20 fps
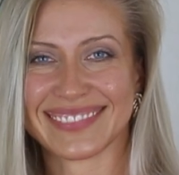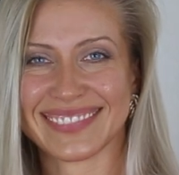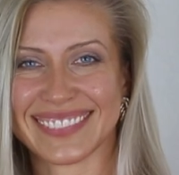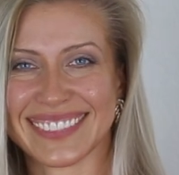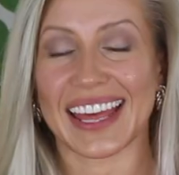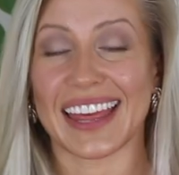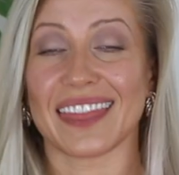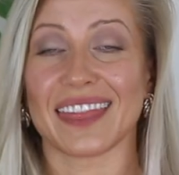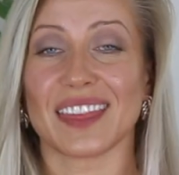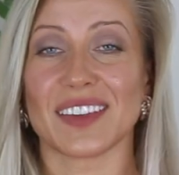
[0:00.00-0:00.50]

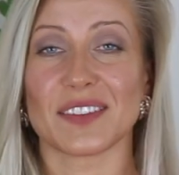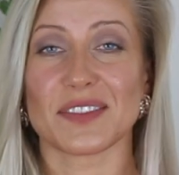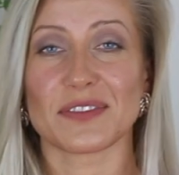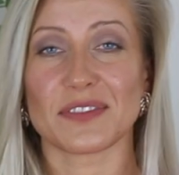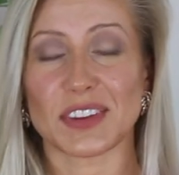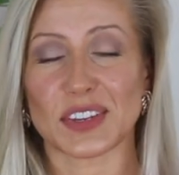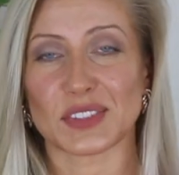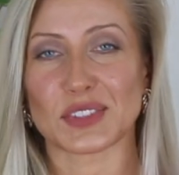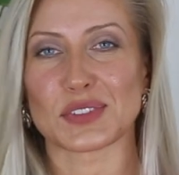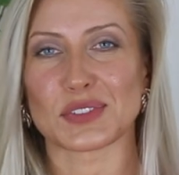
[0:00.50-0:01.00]
And the
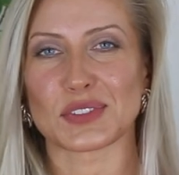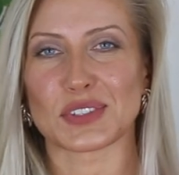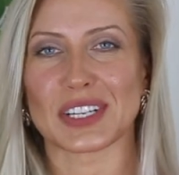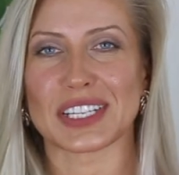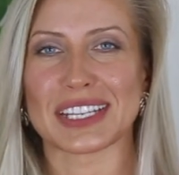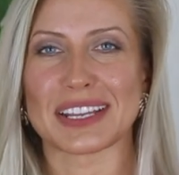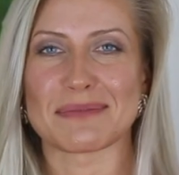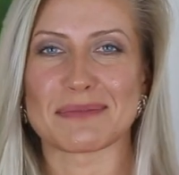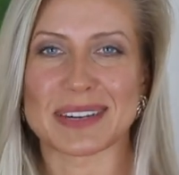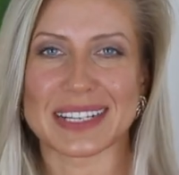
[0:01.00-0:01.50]
fashion
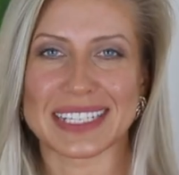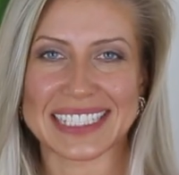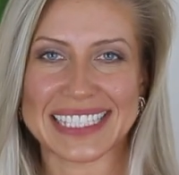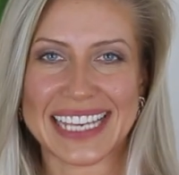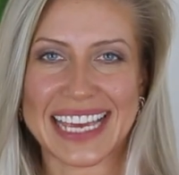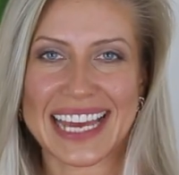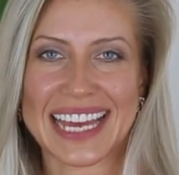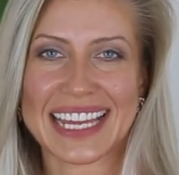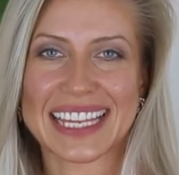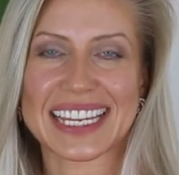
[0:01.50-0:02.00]
trend number
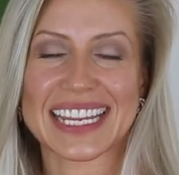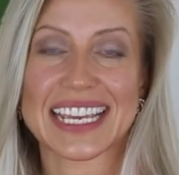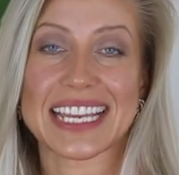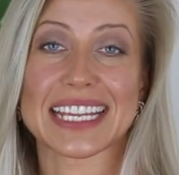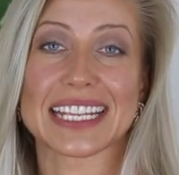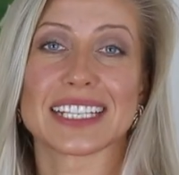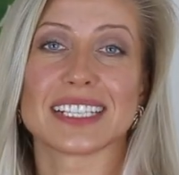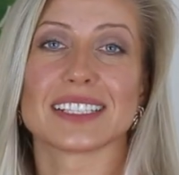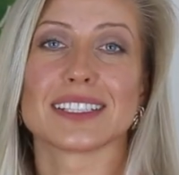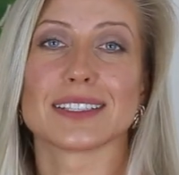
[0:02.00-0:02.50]
10
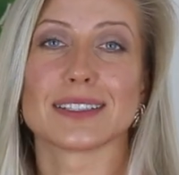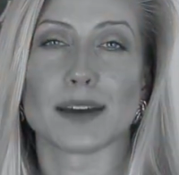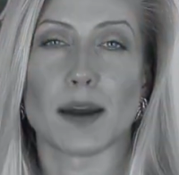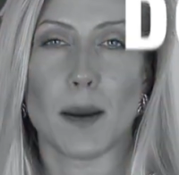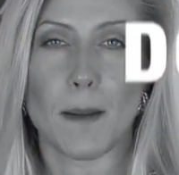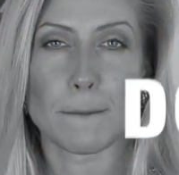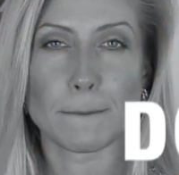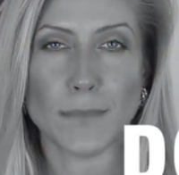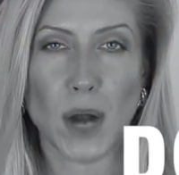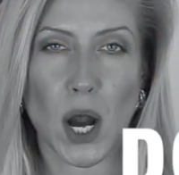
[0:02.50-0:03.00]
is
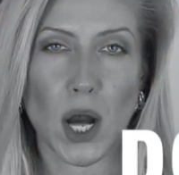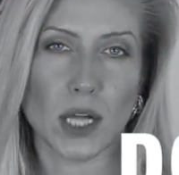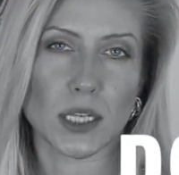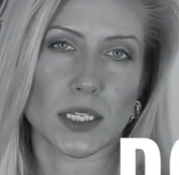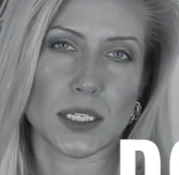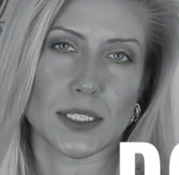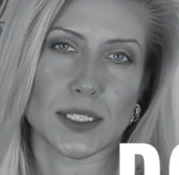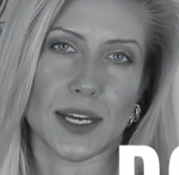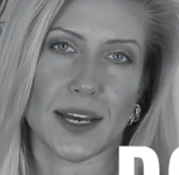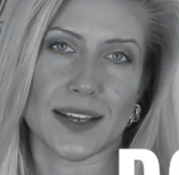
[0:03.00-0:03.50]

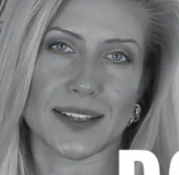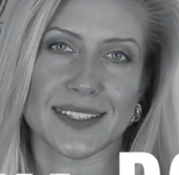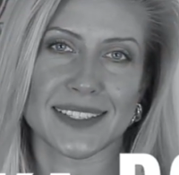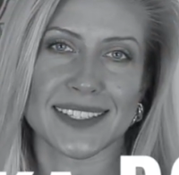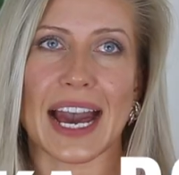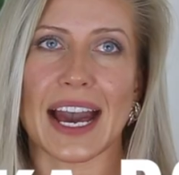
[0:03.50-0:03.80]
polka dots.